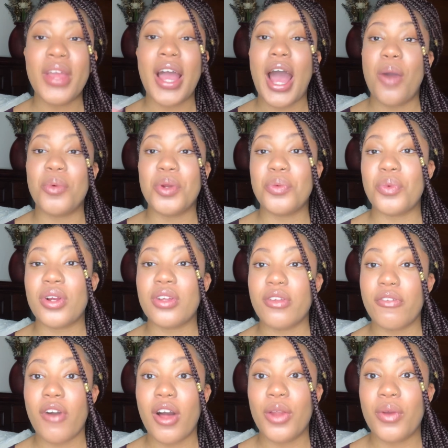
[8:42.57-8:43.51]
I wouldn't work
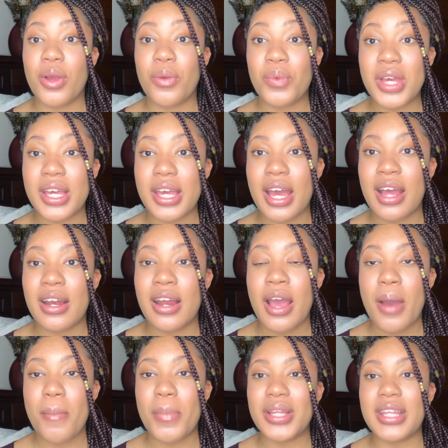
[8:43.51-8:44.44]
the following weekend,
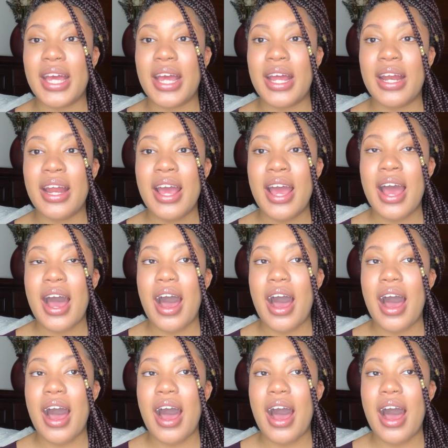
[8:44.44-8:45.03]
but then